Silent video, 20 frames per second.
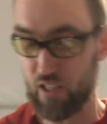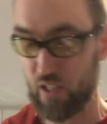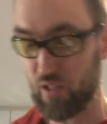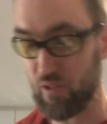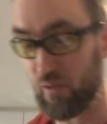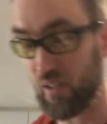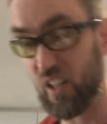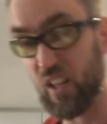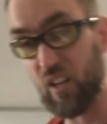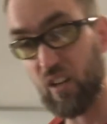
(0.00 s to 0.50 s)
It's
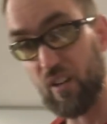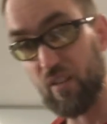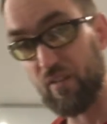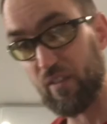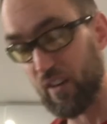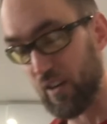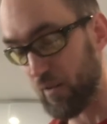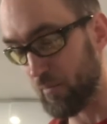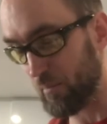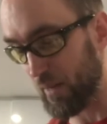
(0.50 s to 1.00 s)
really good for
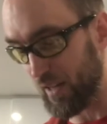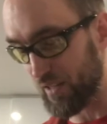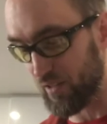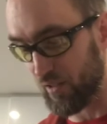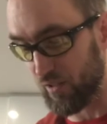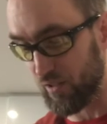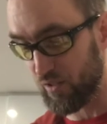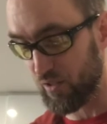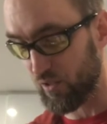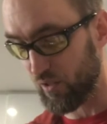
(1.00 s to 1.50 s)
your
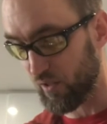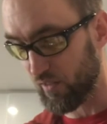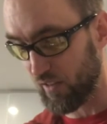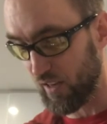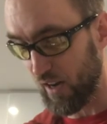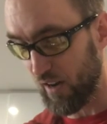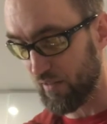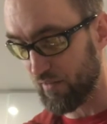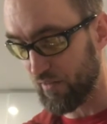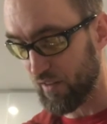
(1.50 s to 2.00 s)
muscles. So if you
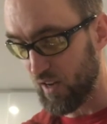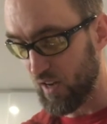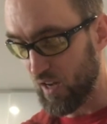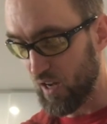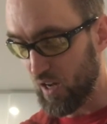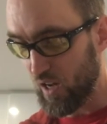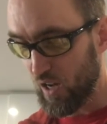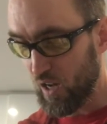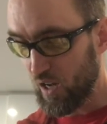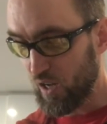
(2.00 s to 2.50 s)
have
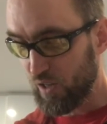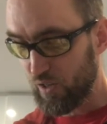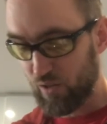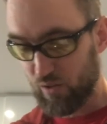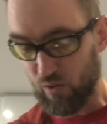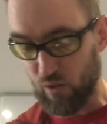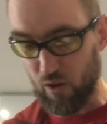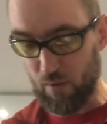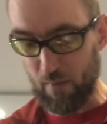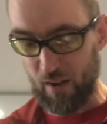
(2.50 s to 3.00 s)

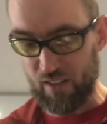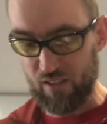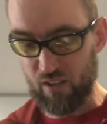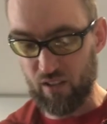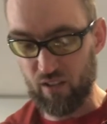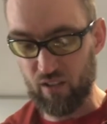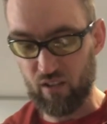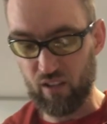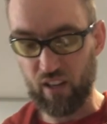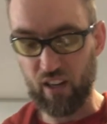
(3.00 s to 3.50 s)
sore
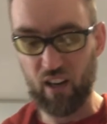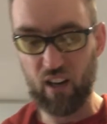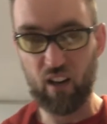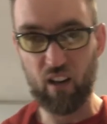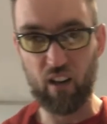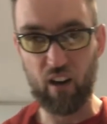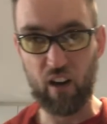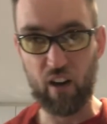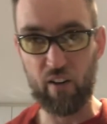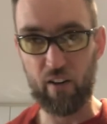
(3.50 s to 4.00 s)
muscles or you get a
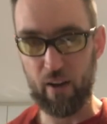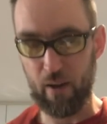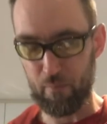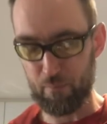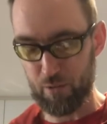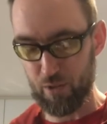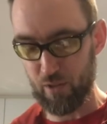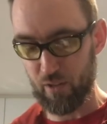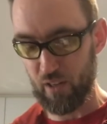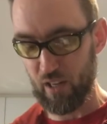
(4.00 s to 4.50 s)
lot of
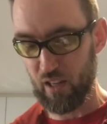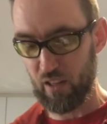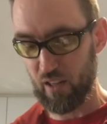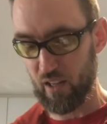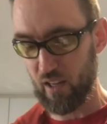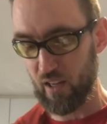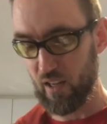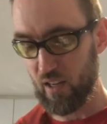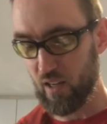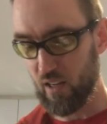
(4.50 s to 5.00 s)
cramps or
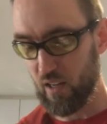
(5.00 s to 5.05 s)
anything,